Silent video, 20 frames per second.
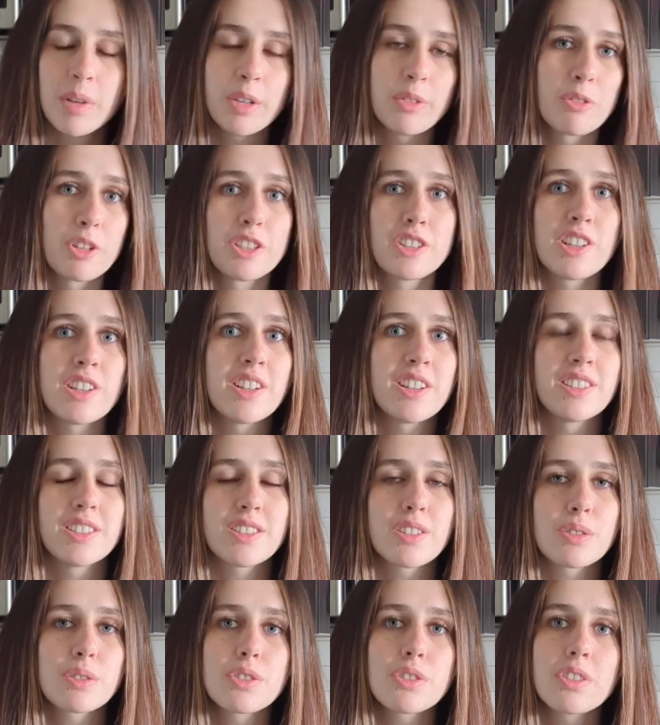in which it is
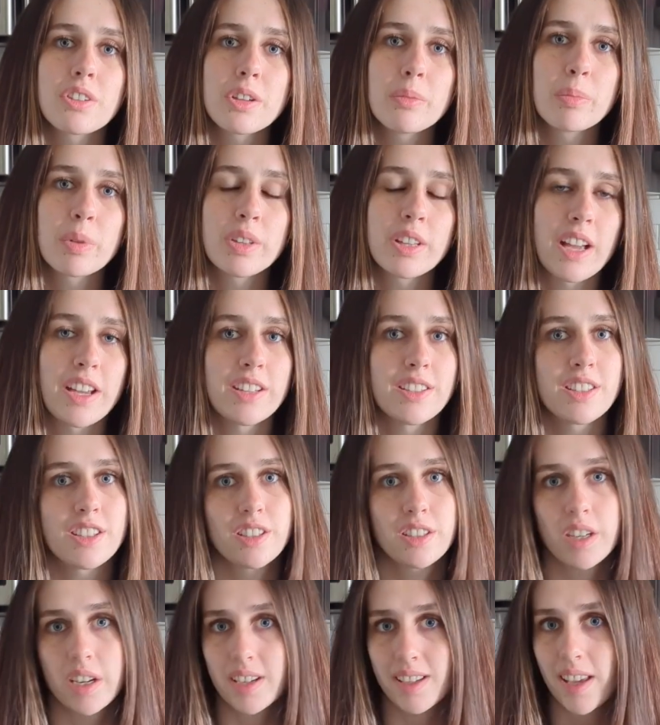socially polite to
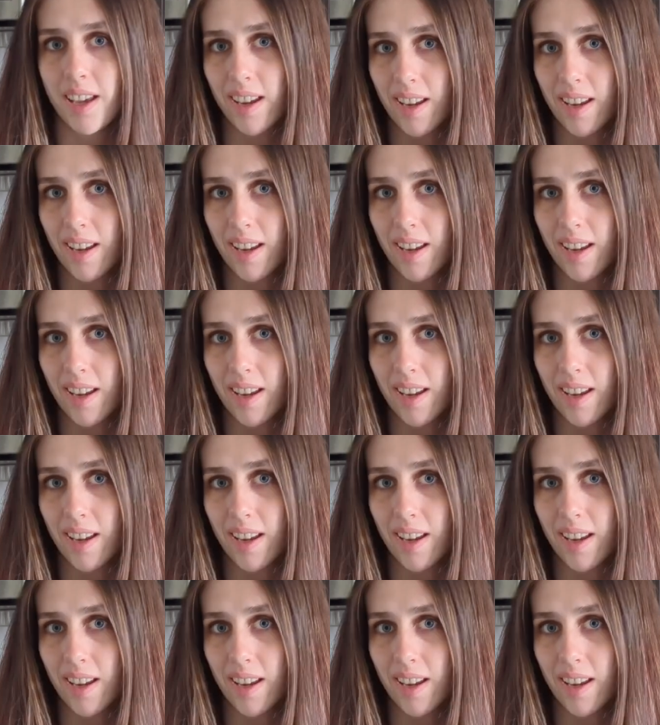shake